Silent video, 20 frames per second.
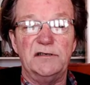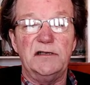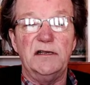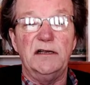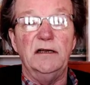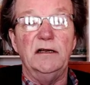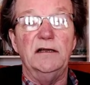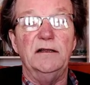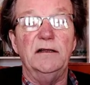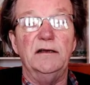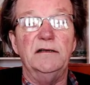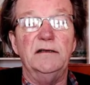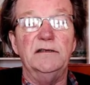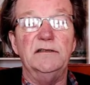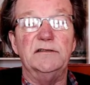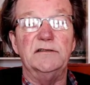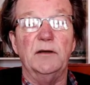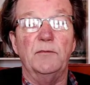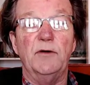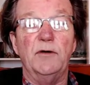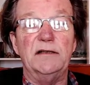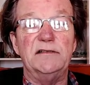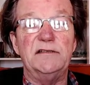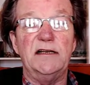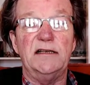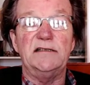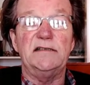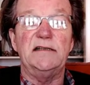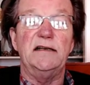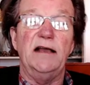thing is what,
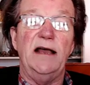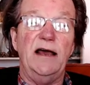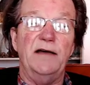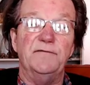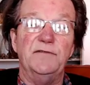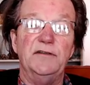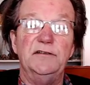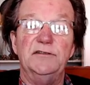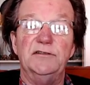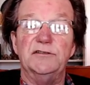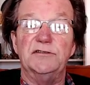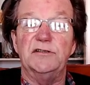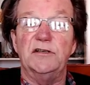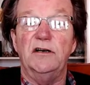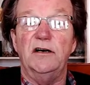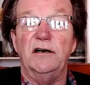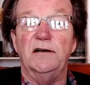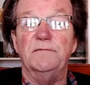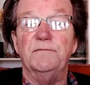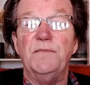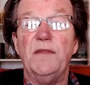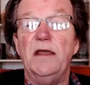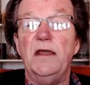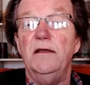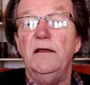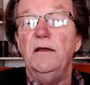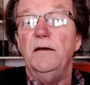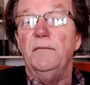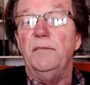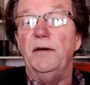6.5 inches tall.
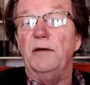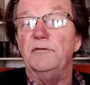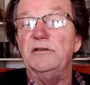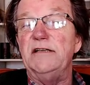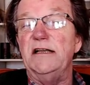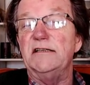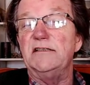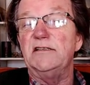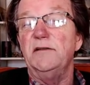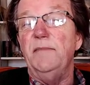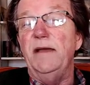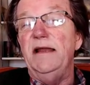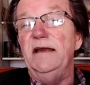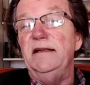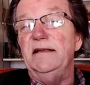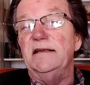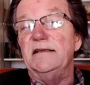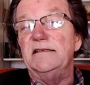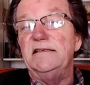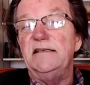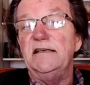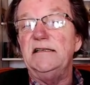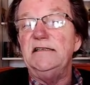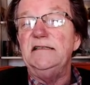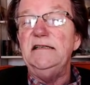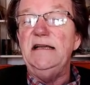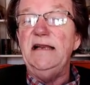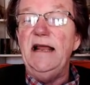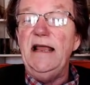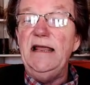But it was estimated at $60,000
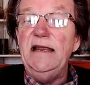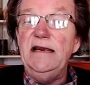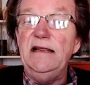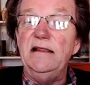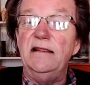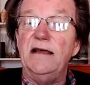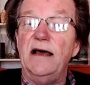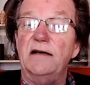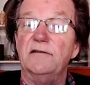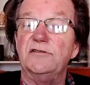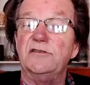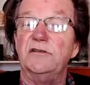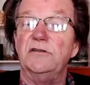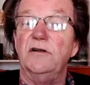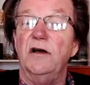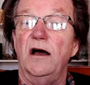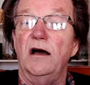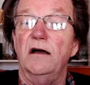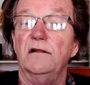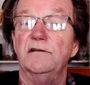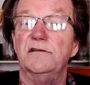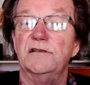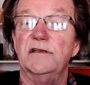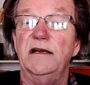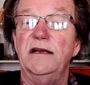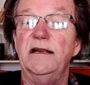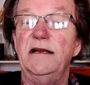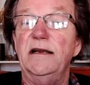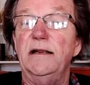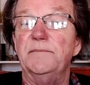to $80,000
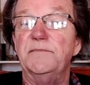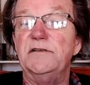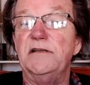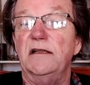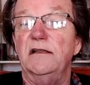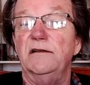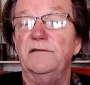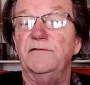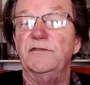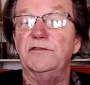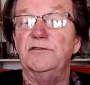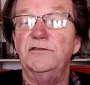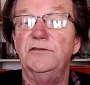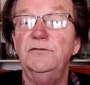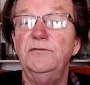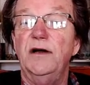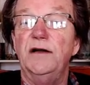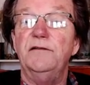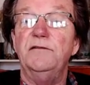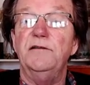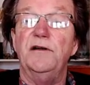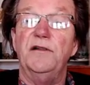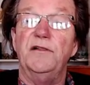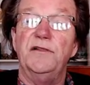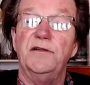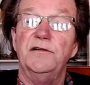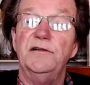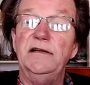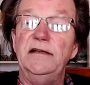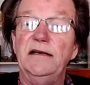and ended up selling for
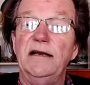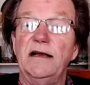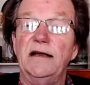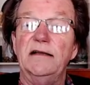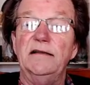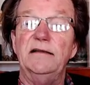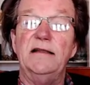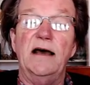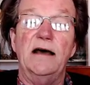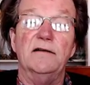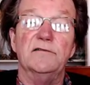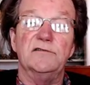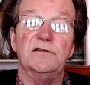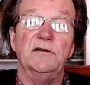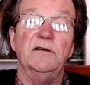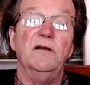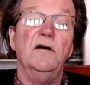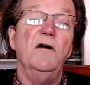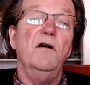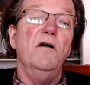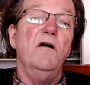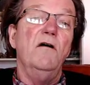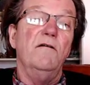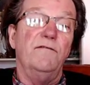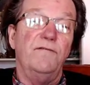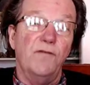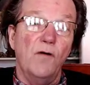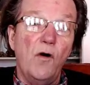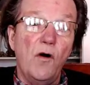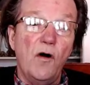
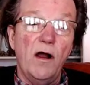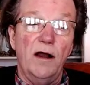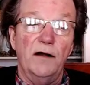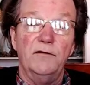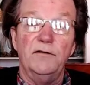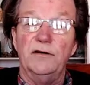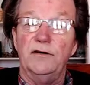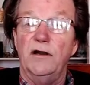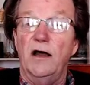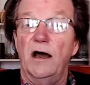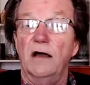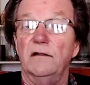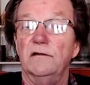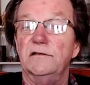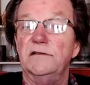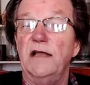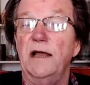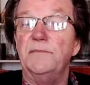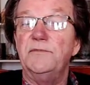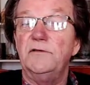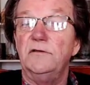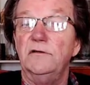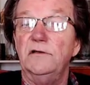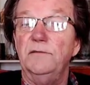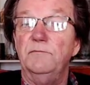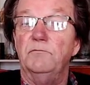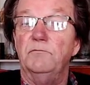$239,400. Absolutely